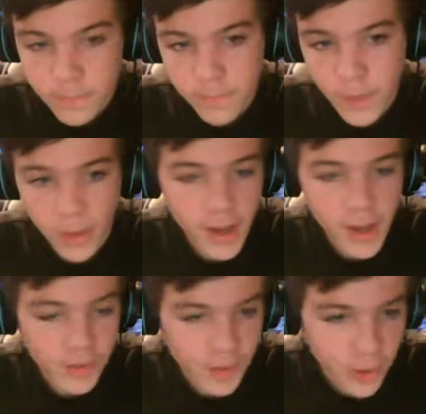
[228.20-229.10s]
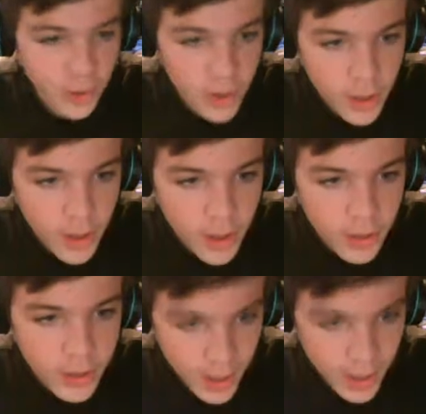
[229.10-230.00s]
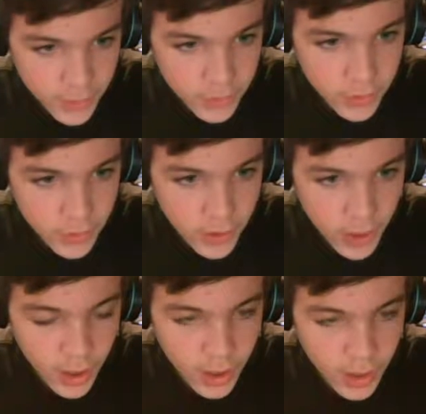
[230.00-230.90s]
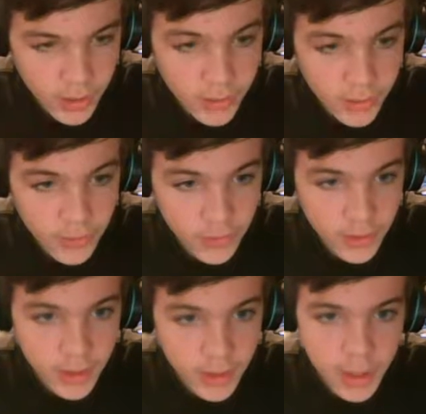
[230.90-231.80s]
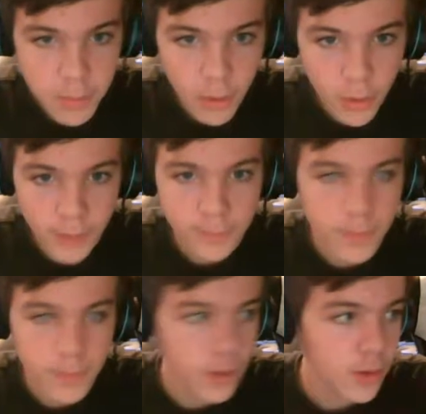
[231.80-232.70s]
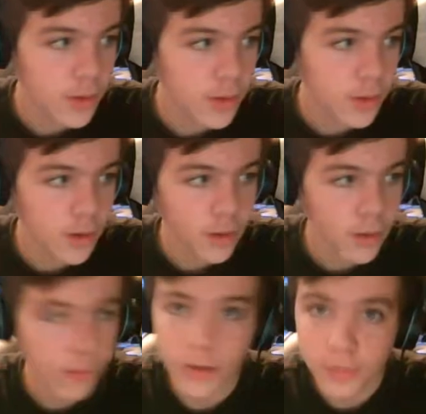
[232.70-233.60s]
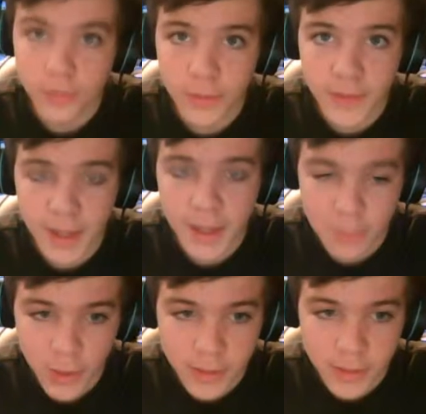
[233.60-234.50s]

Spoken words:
Okay, so next is the Game Boy. Where to put the Game Boy?